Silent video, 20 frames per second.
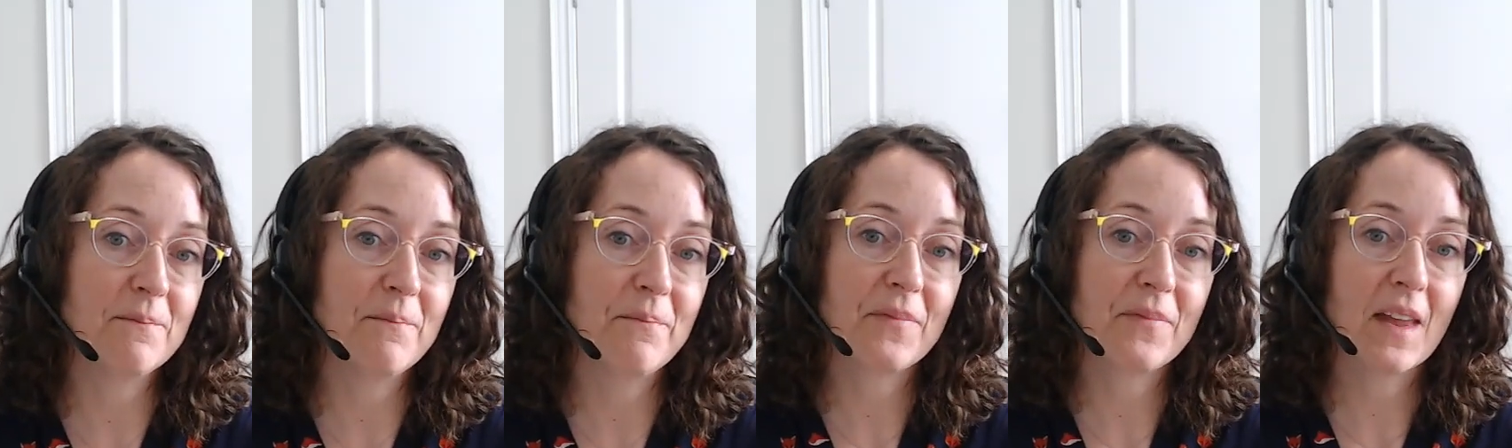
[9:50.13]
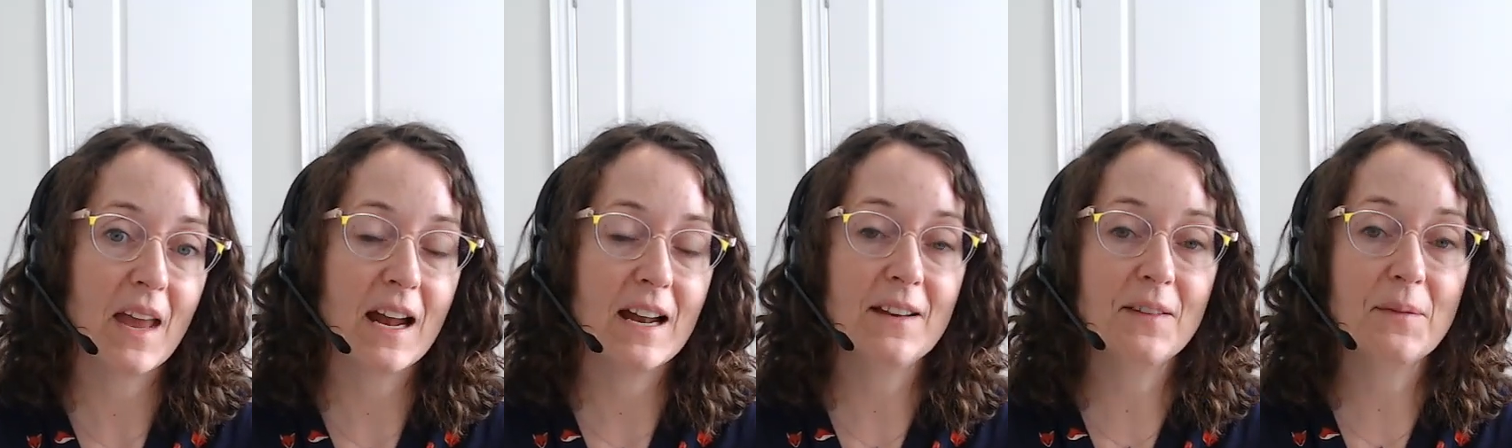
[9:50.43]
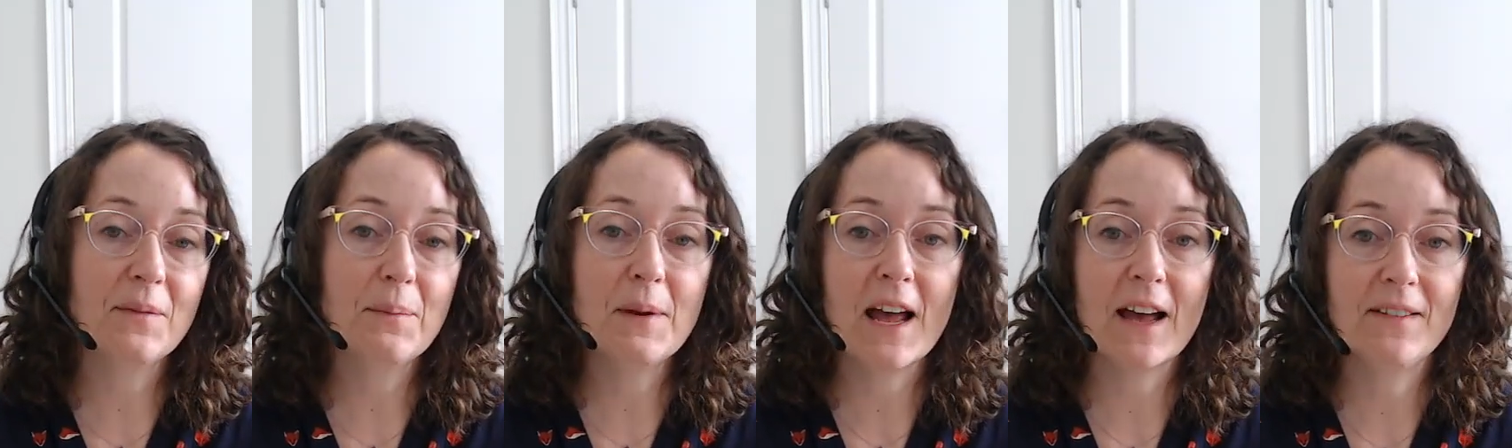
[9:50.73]
And it's
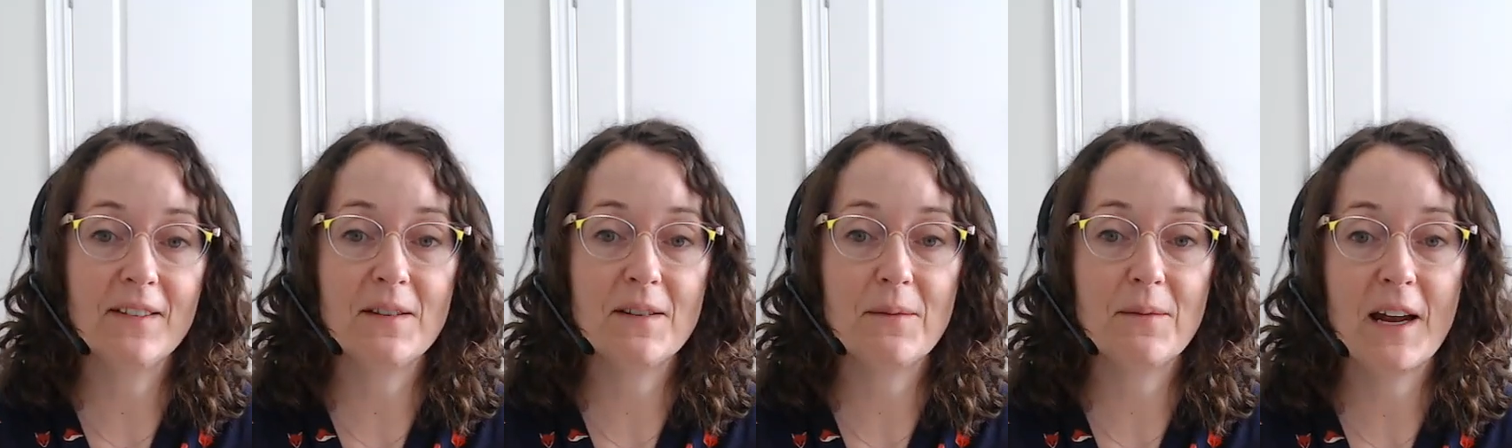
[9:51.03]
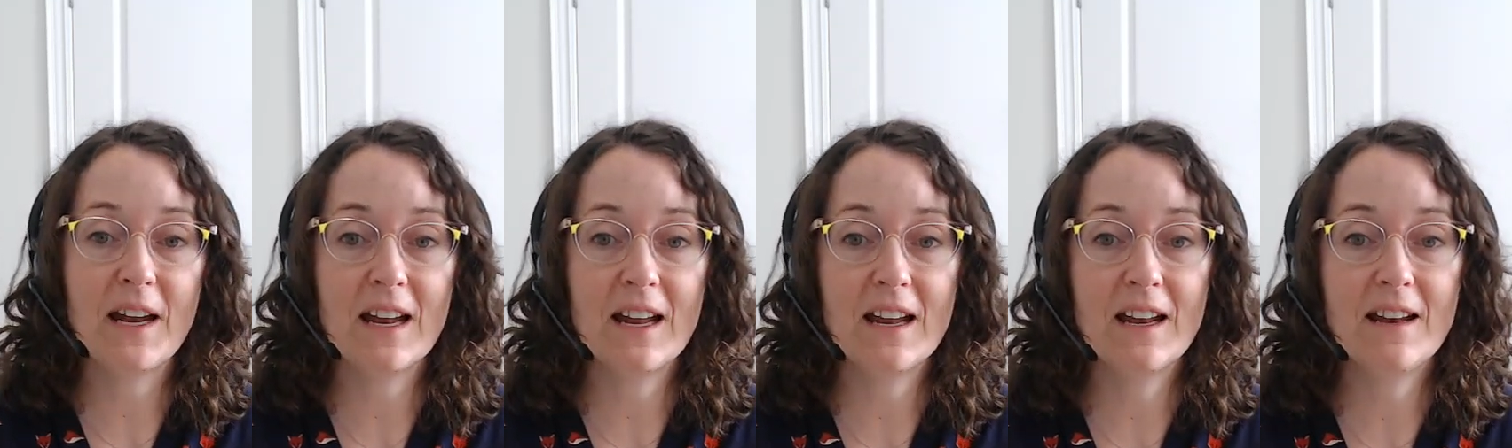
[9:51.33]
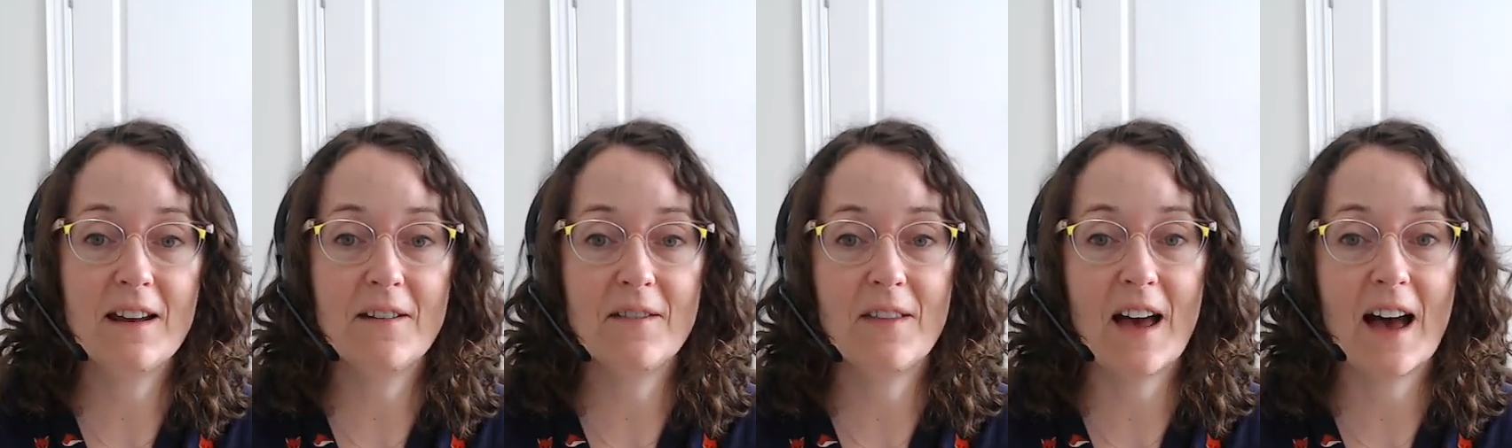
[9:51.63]
been estimated
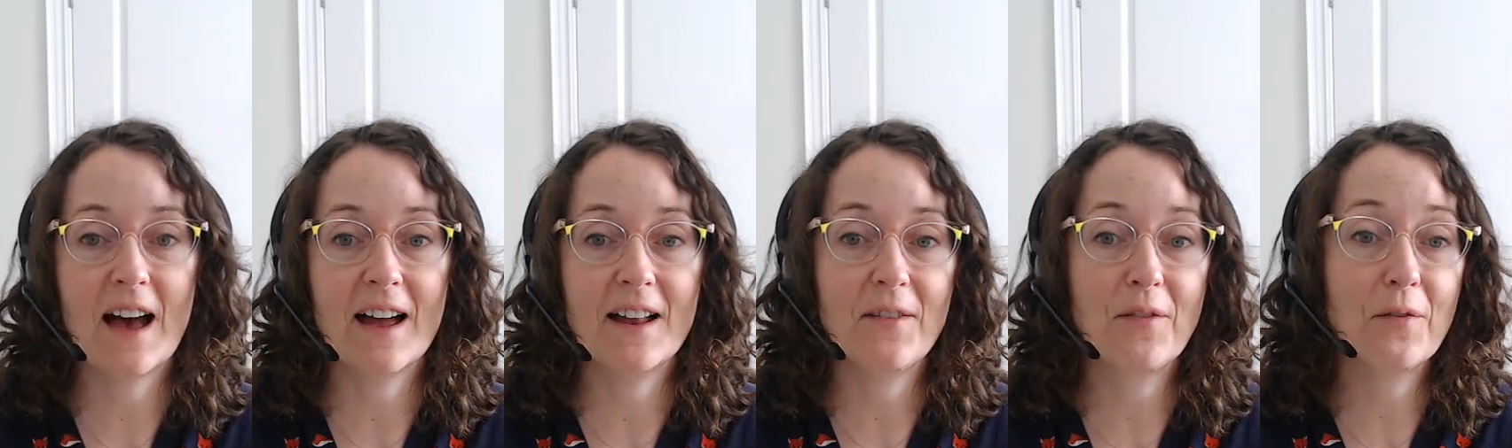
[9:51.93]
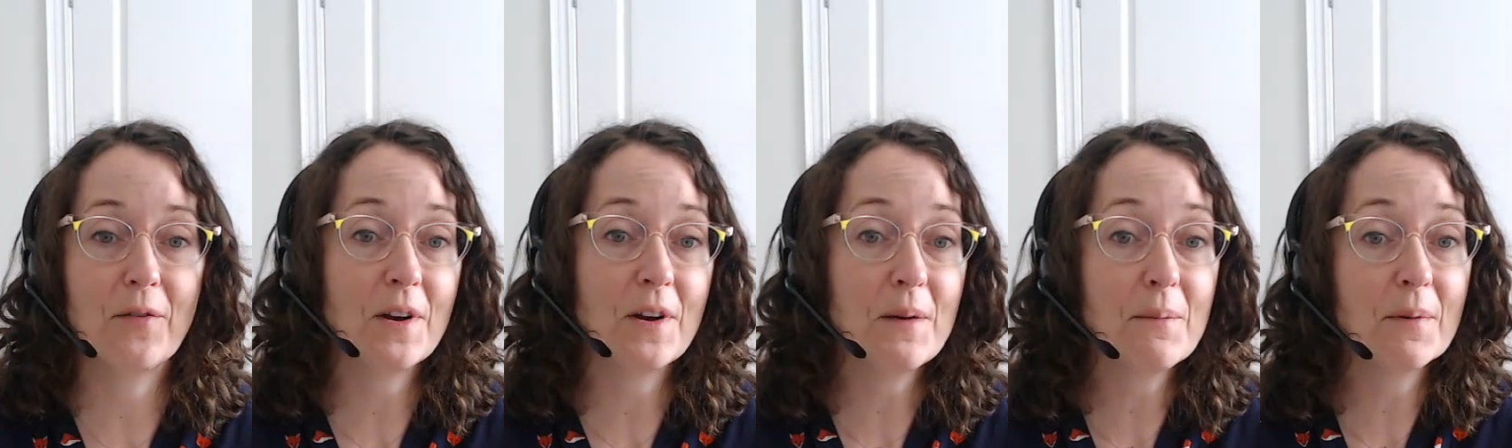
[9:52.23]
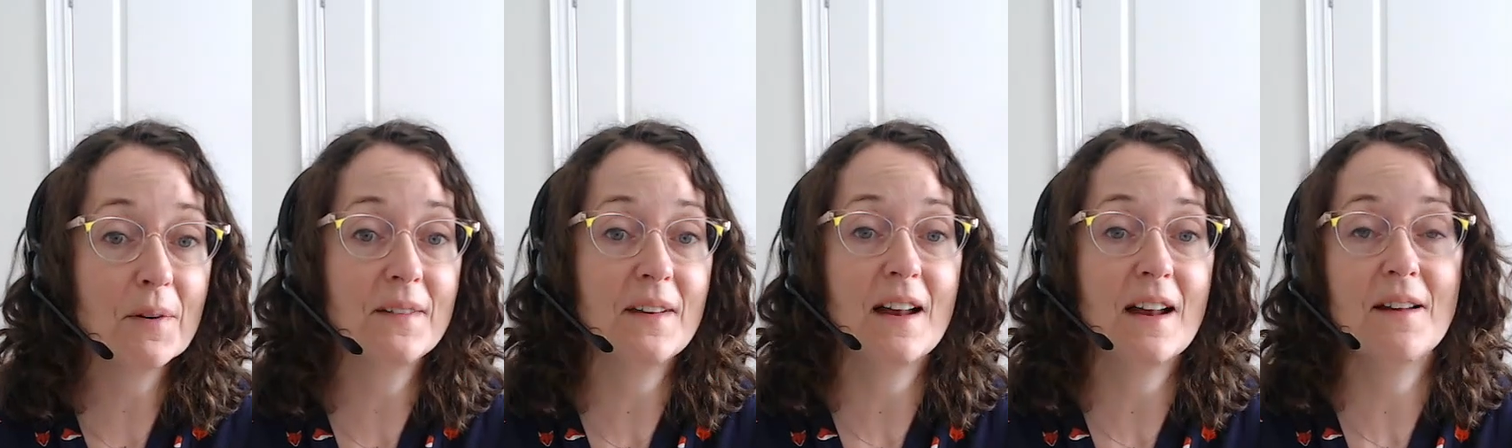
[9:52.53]
that
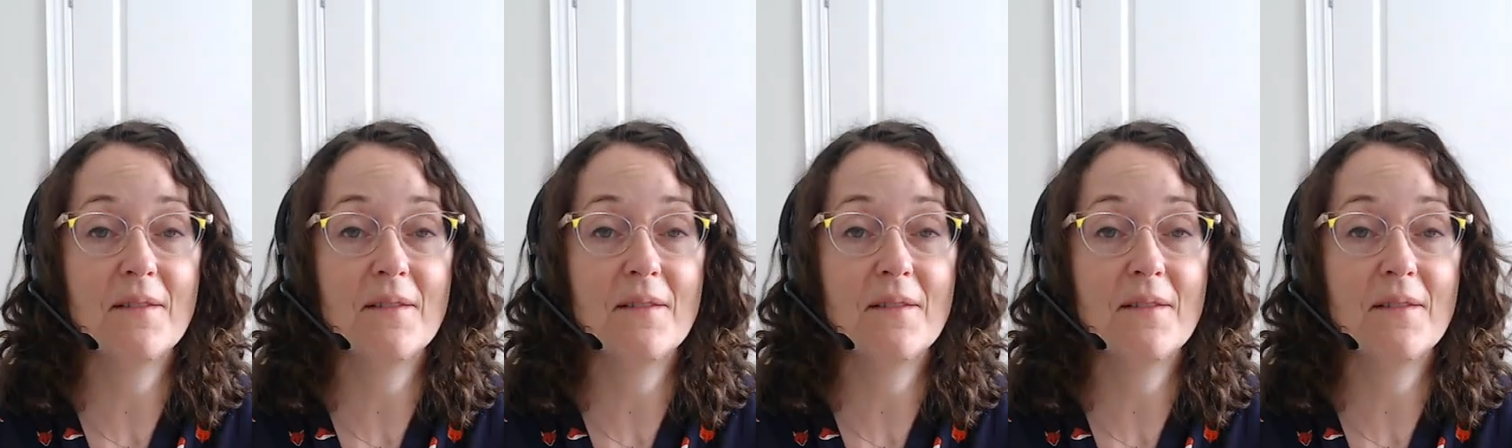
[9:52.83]
30%